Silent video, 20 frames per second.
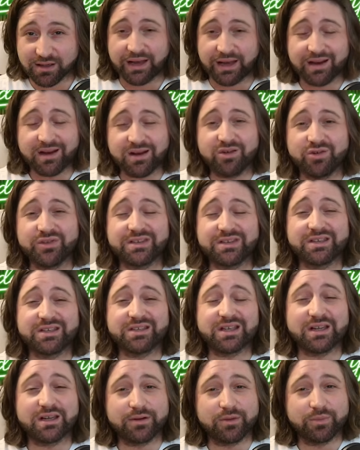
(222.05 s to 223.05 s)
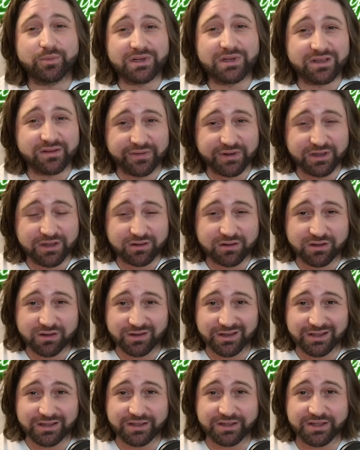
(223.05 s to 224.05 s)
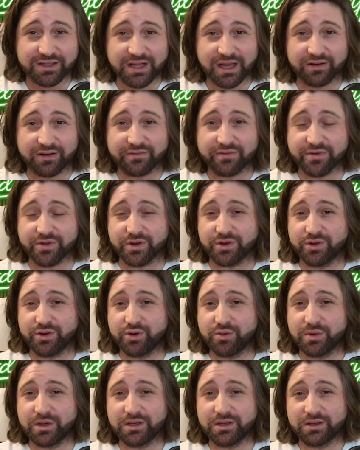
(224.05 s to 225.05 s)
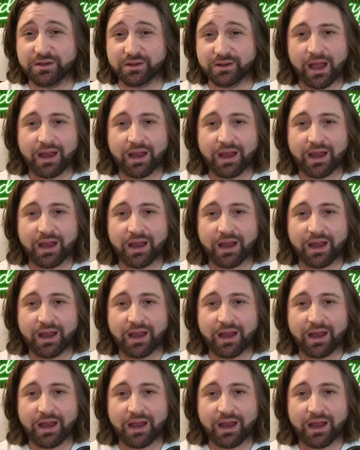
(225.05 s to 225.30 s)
and I know this is a little bit difficult to understand for the newbies.